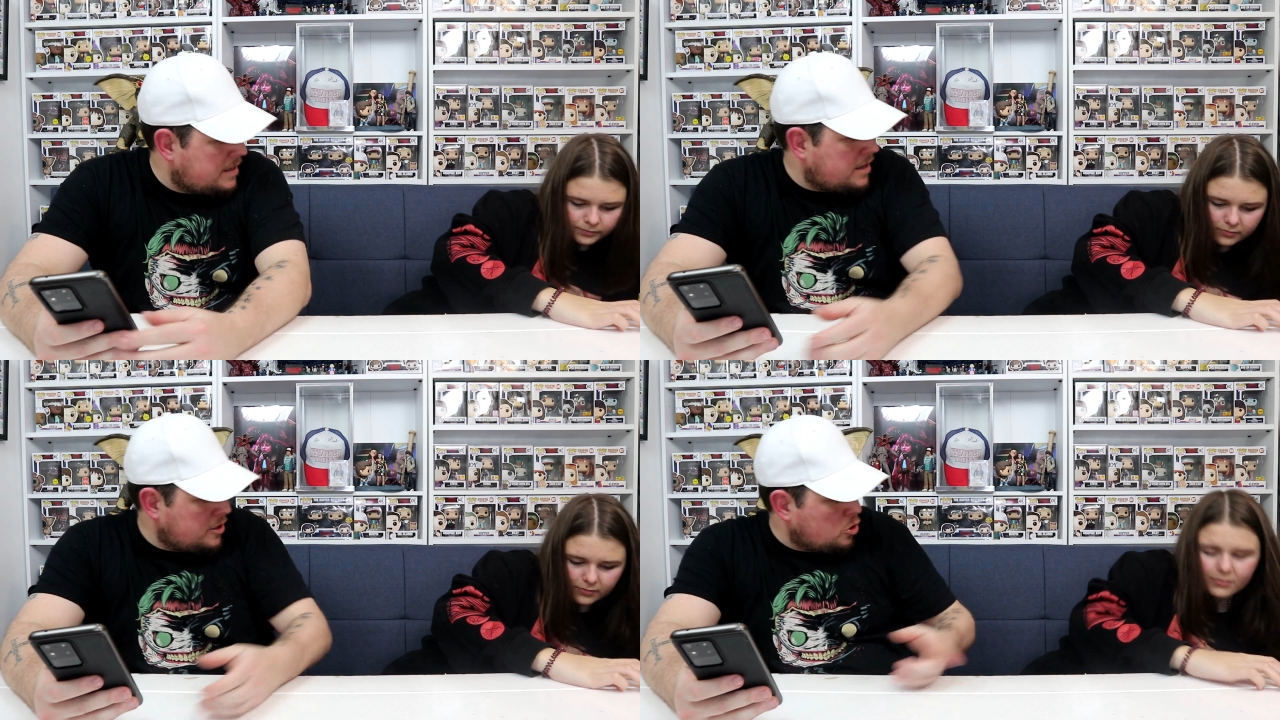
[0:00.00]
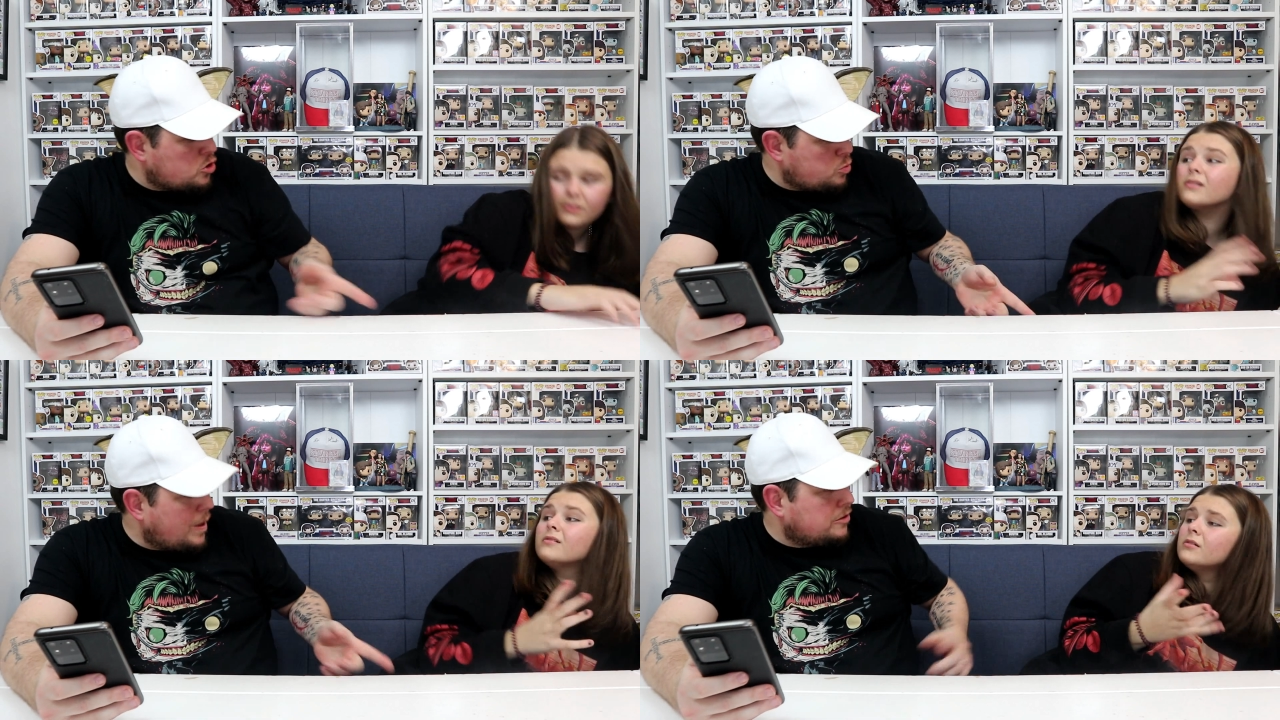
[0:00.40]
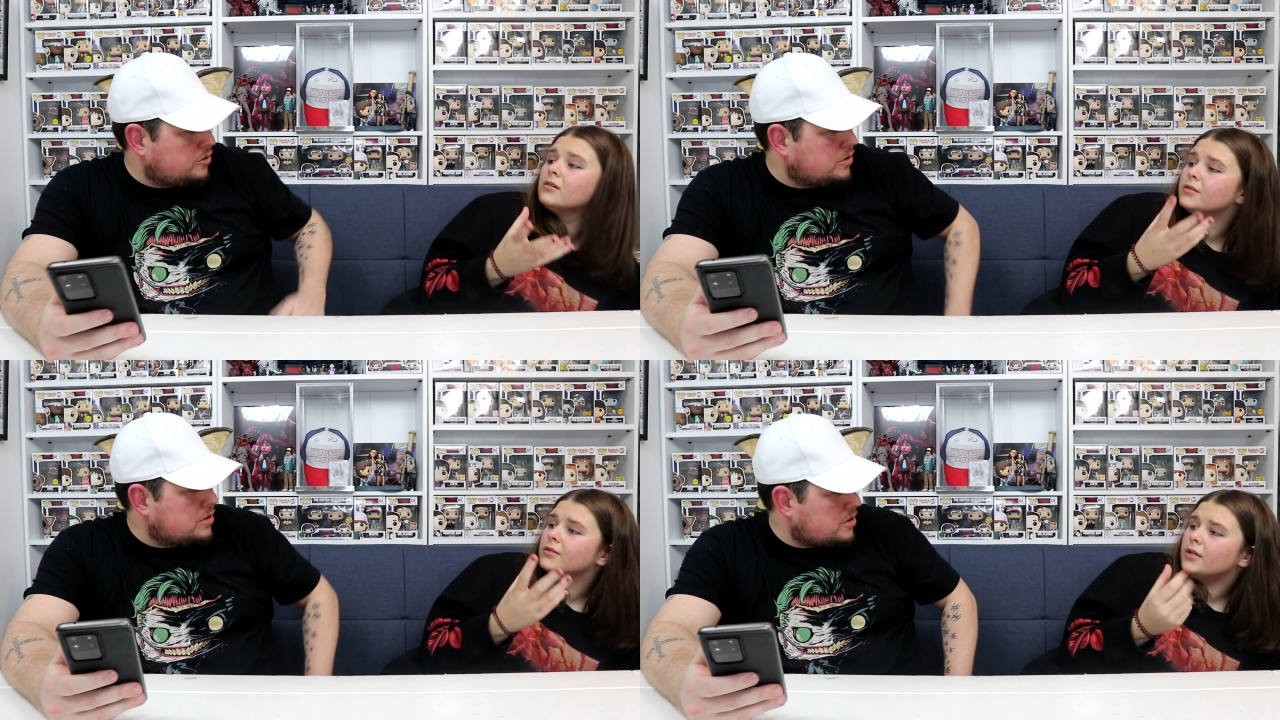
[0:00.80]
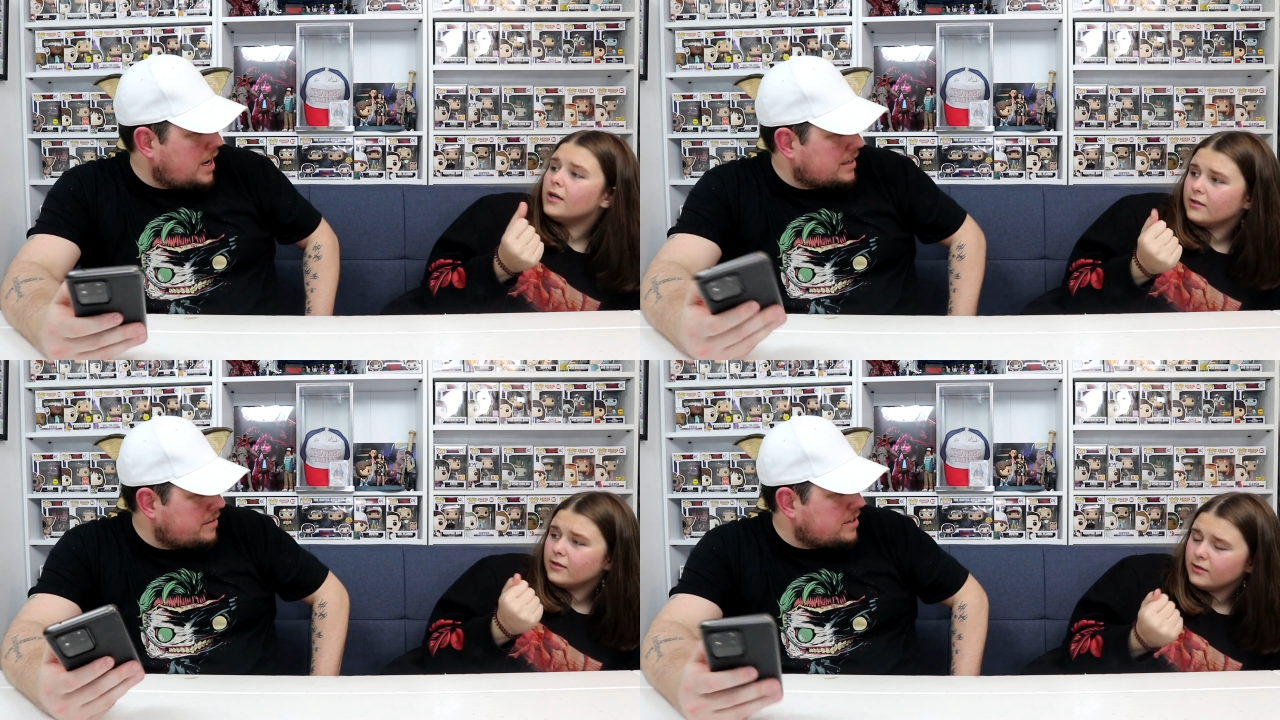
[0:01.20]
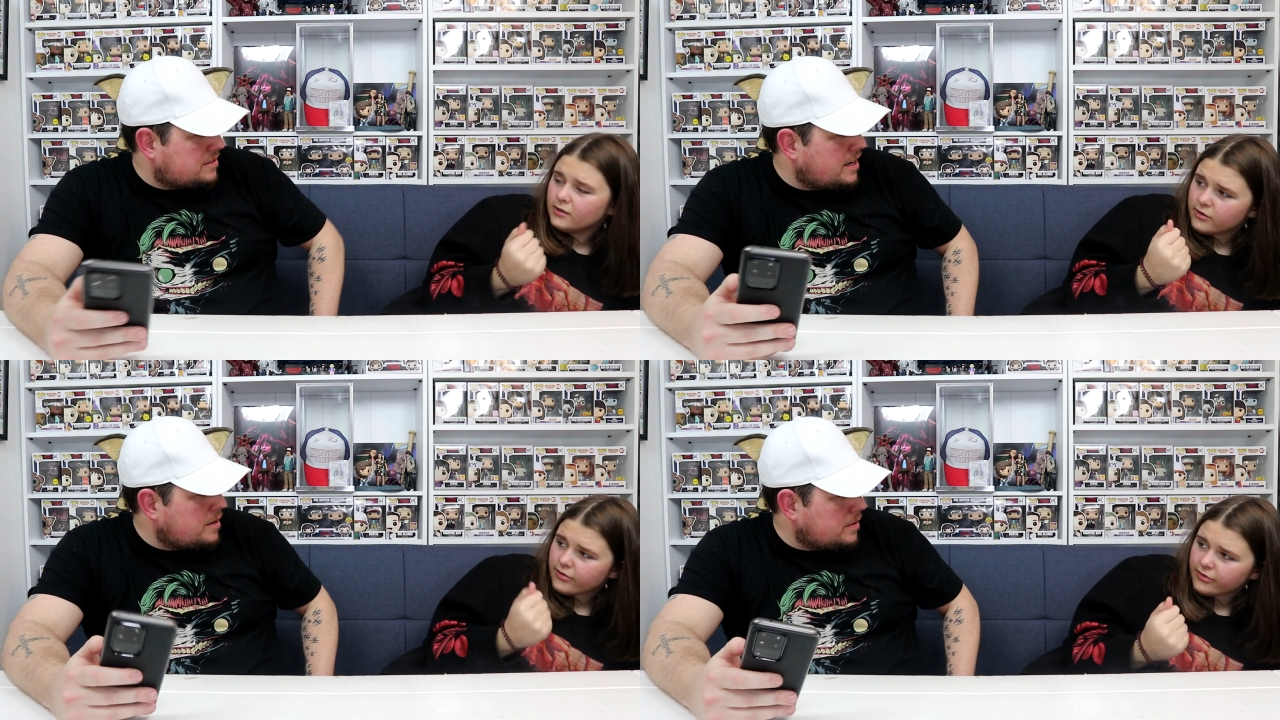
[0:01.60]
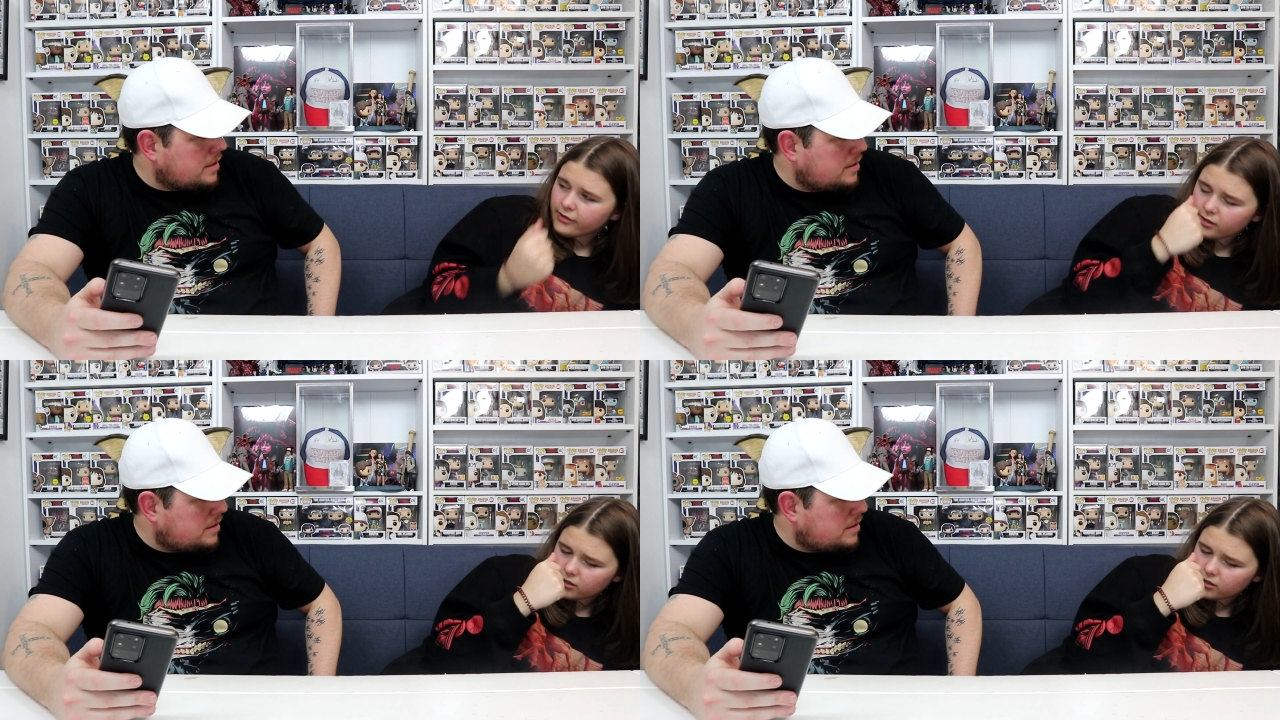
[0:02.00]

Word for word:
Speaker 1: It looks well done, so I'd give it, it a tenner, mate.